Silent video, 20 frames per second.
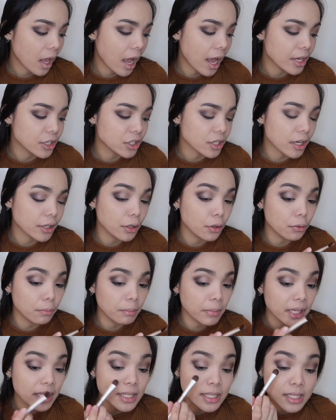eyeshadow
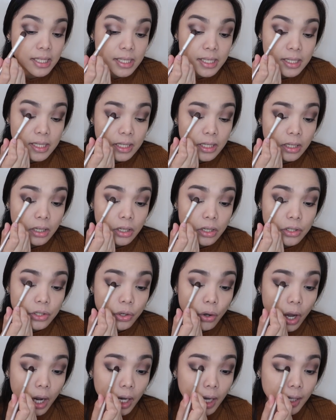meets.
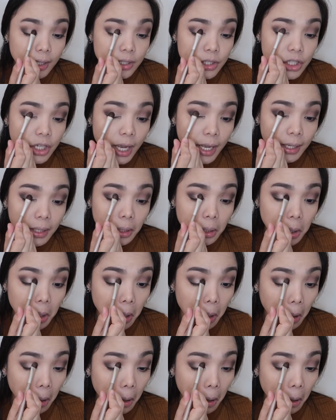So hanggang dyan.